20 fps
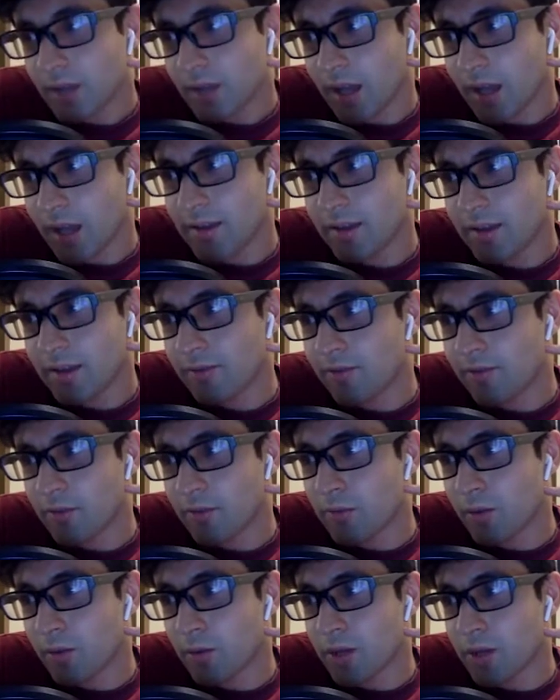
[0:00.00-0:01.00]
I think from
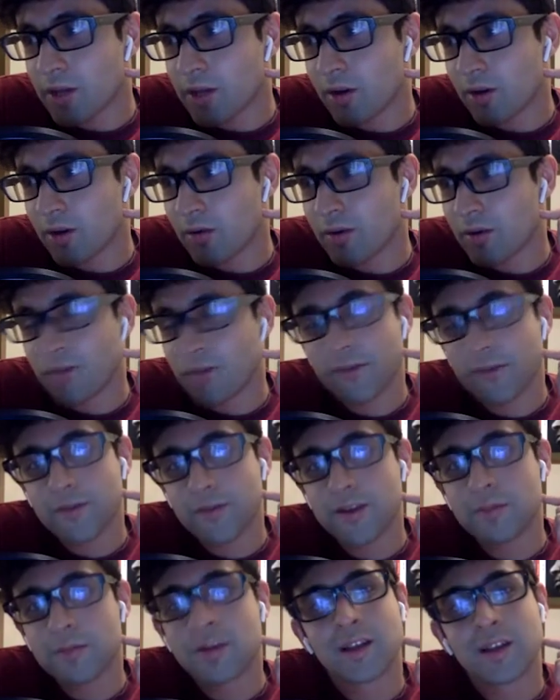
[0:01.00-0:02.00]
Mourinho, a
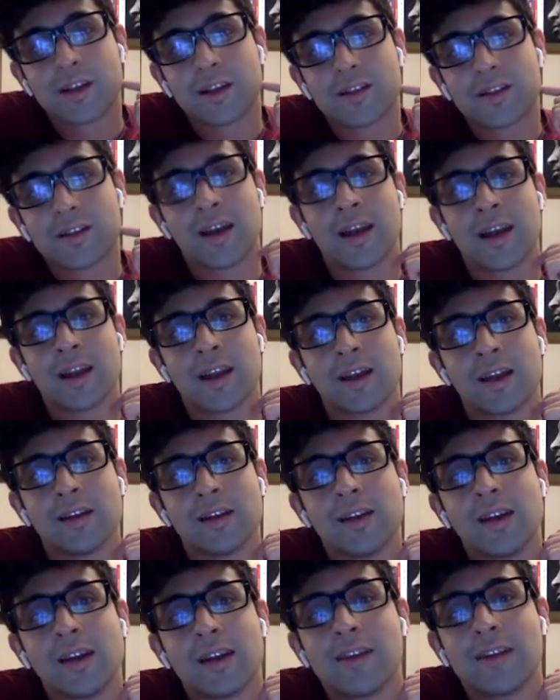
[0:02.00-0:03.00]
50 million
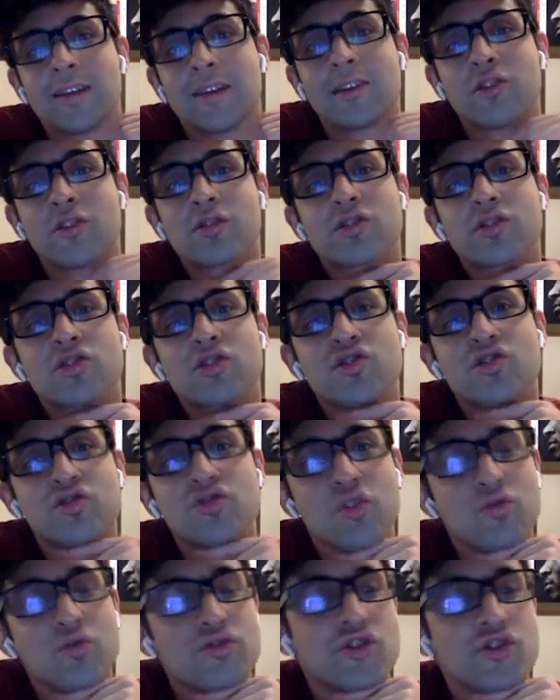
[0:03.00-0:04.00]
signing that looked
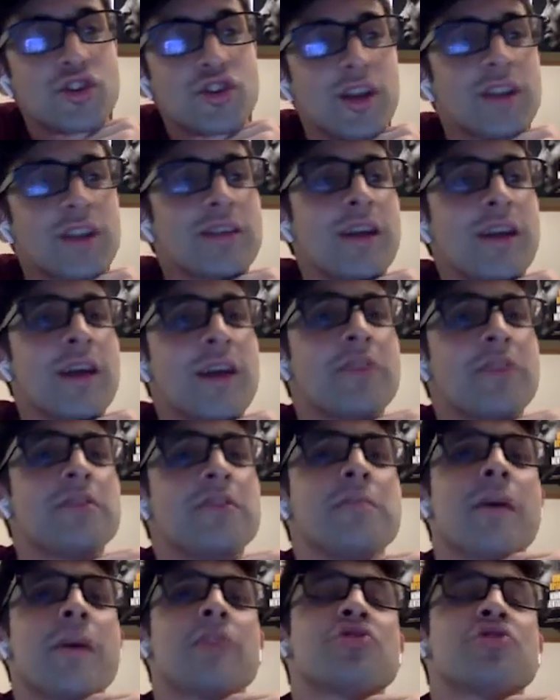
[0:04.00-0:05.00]
so shit. The
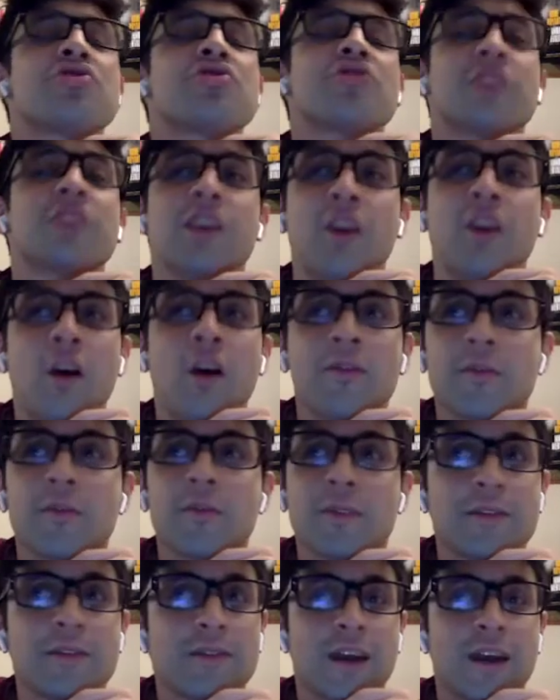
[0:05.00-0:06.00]
amount of shit he got
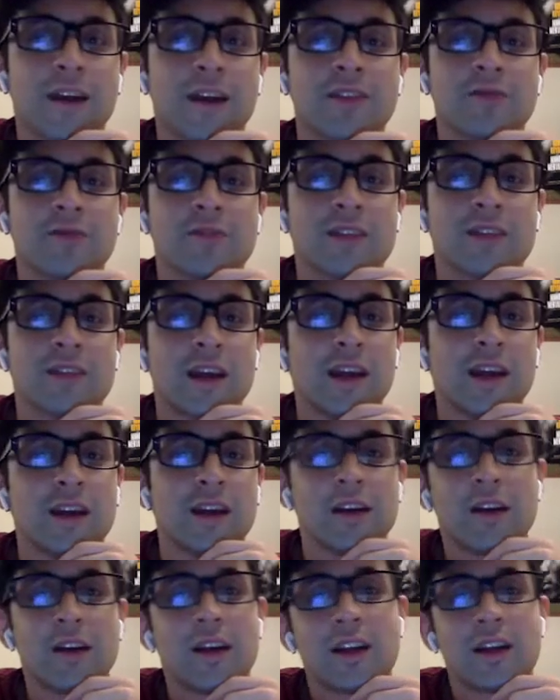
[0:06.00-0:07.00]
from the fans was like
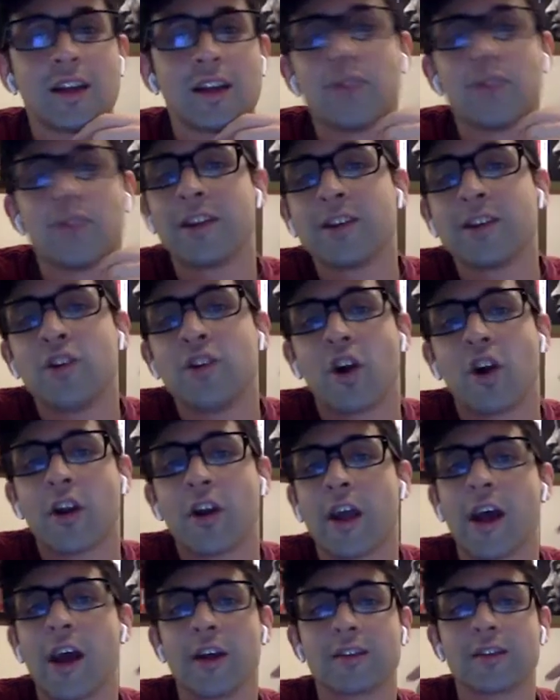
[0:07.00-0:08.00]

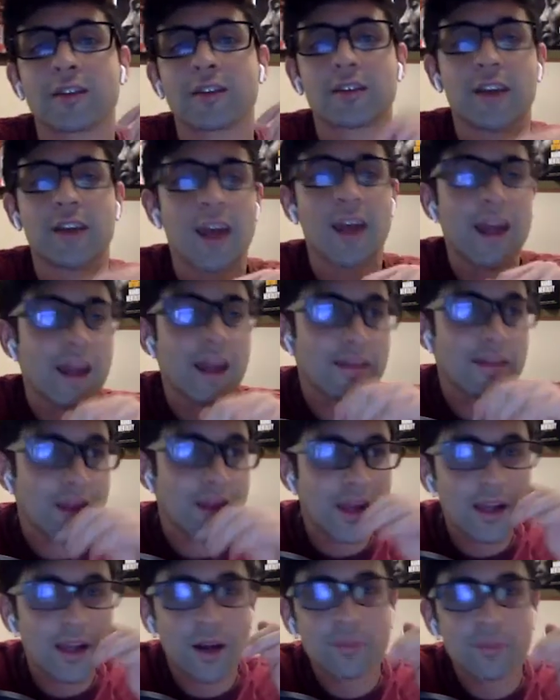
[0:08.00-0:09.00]
Lingard-esque. And then
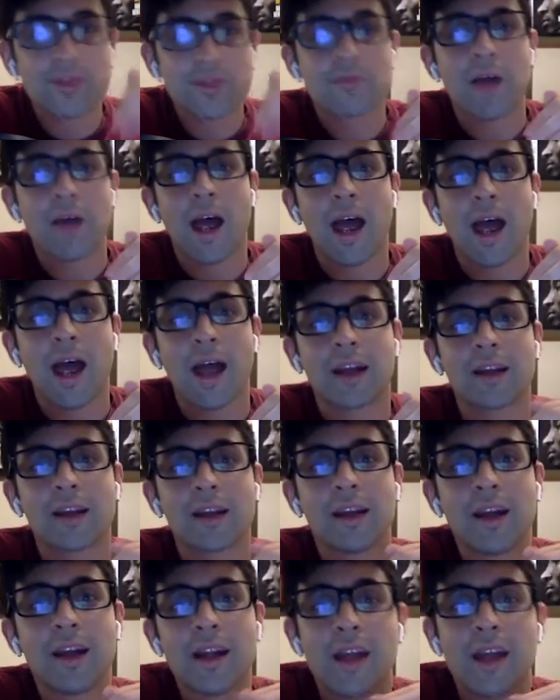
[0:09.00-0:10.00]
he comes back
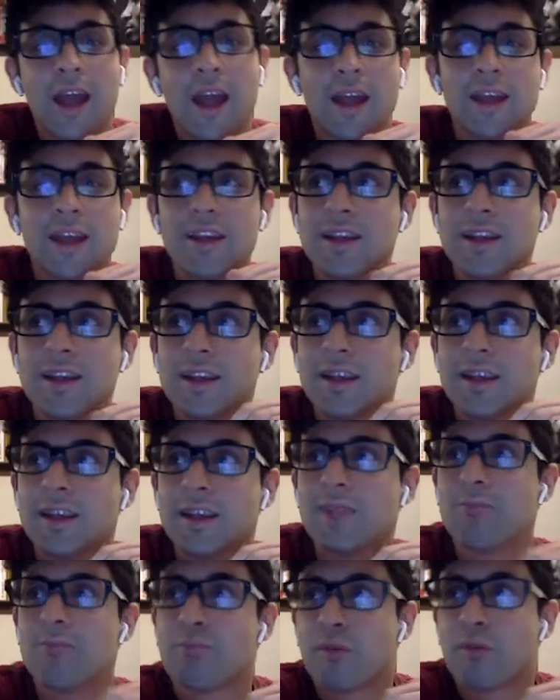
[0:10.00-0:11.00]
and
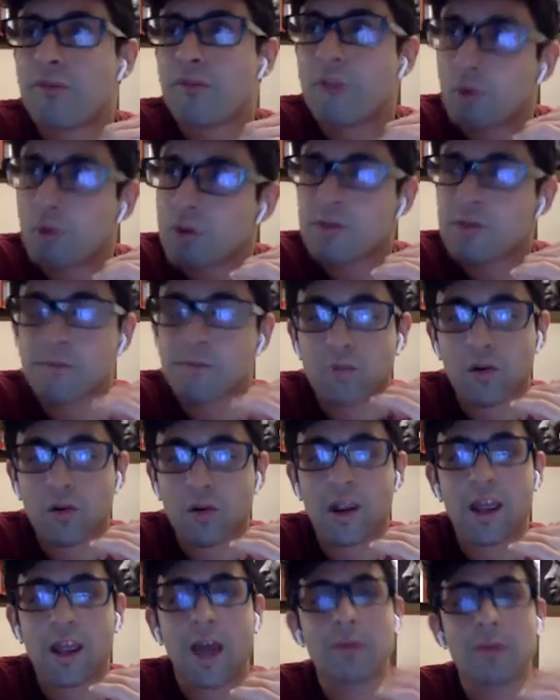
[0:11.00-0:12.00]
before the
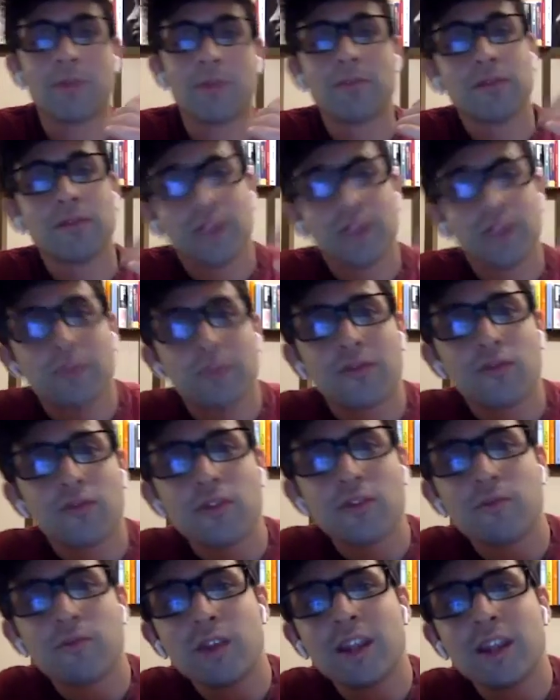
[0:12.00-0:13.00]
break, I mean, before
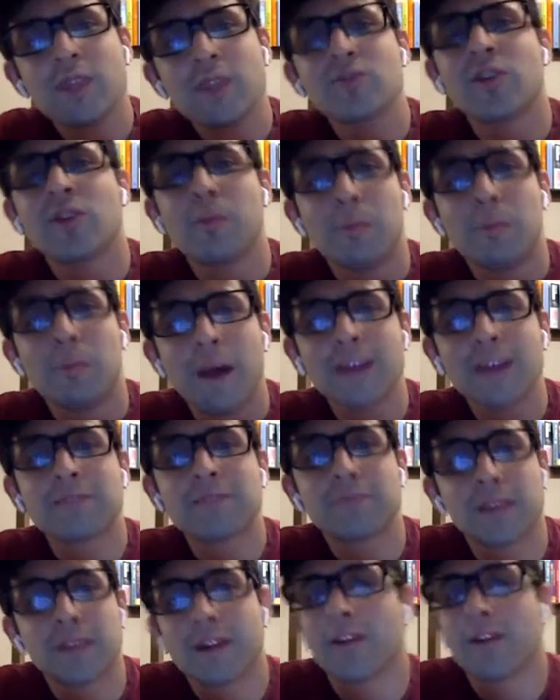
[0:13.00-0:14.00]
the break, he was our best
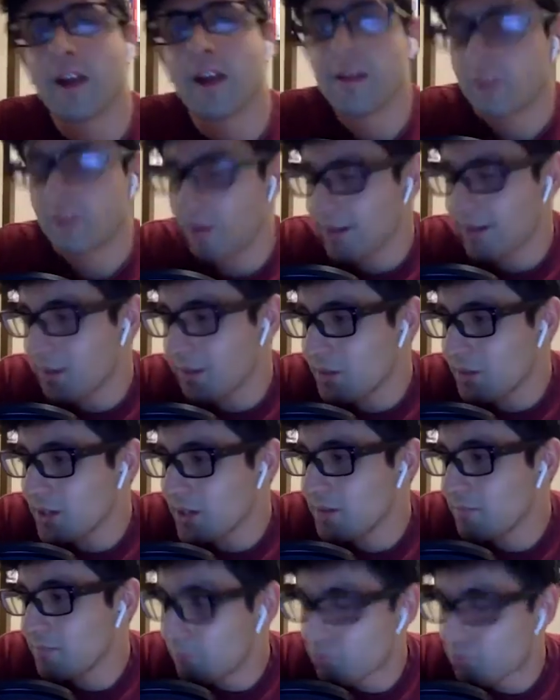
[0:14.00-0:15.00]
player, I thought. I
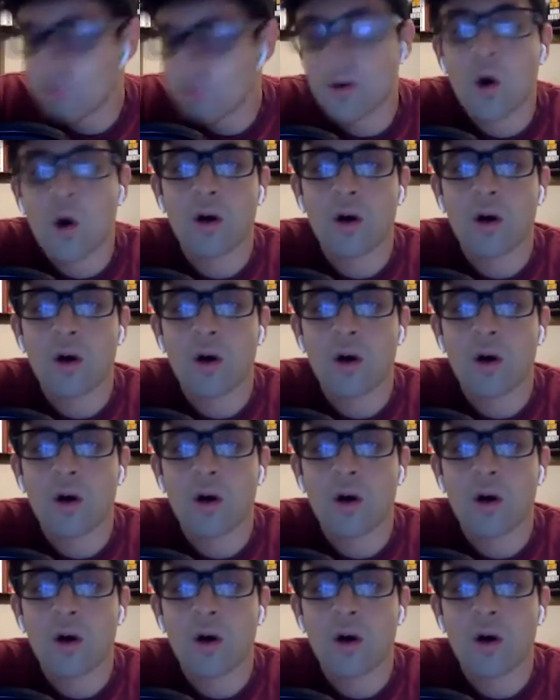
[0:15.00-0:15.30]
mean, Bruno,